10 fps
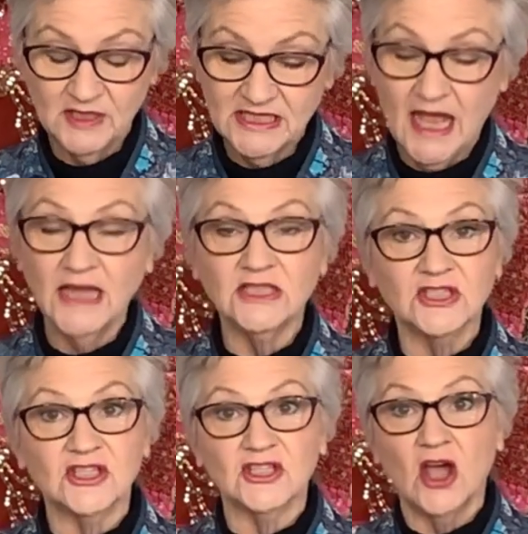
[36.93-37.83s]
Dahlia
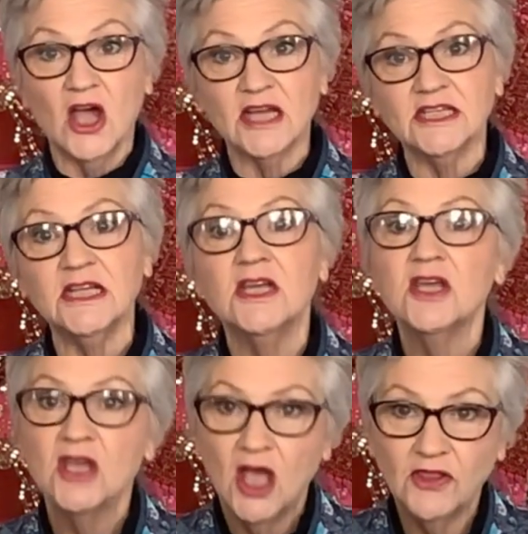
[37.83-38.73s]
Sewciety,
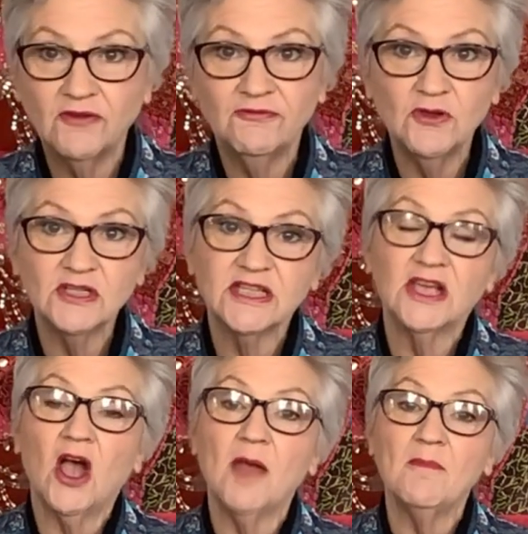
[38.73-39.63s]
and the first thing
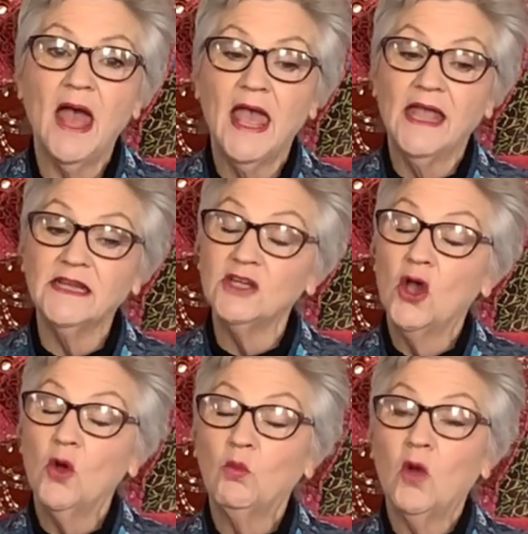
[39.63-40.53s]
I made
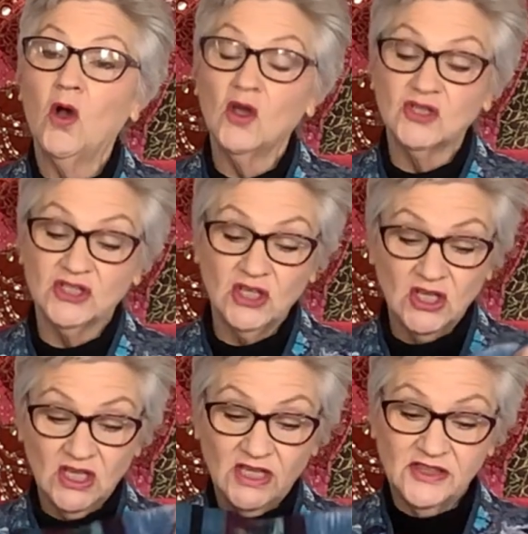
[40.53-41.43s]
was
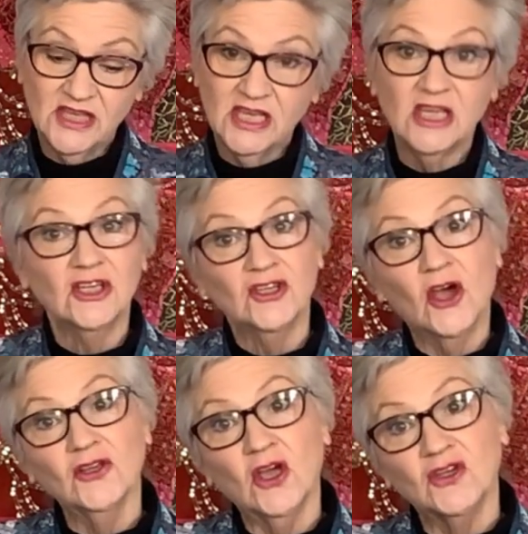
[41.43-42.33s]
the yo-yo